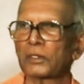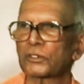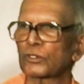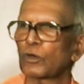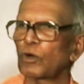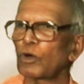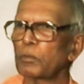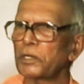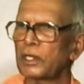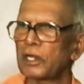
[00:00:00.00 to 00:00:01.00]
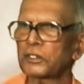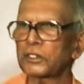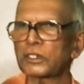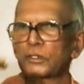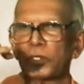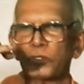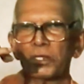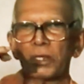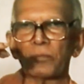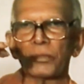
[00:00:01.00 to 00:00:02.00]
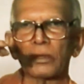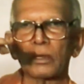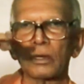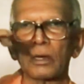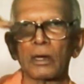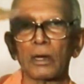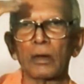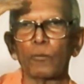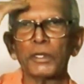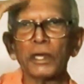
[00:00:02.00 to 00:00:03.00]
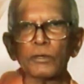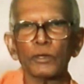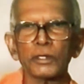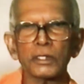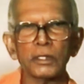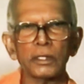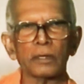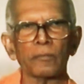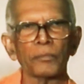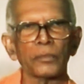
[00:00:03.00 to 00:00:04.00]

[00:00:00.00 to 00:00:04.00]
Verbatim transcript: So many letters went to him when are you returning?